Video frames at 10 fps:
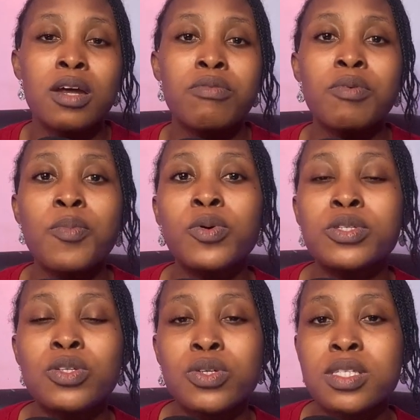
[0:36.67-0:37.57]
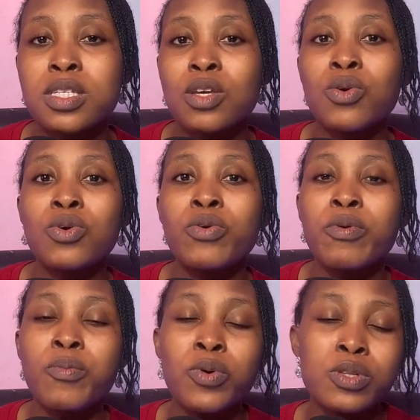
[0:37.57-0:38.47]
remote.co,
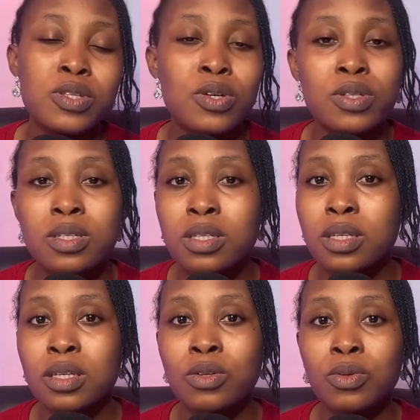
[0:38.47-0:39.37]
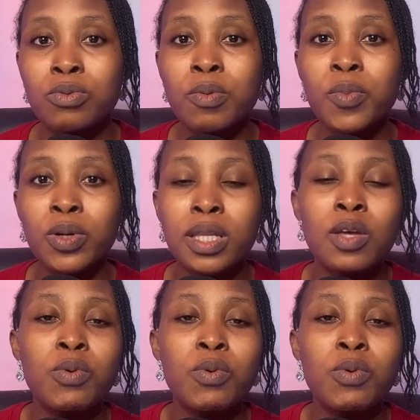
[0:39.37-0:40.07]
remotely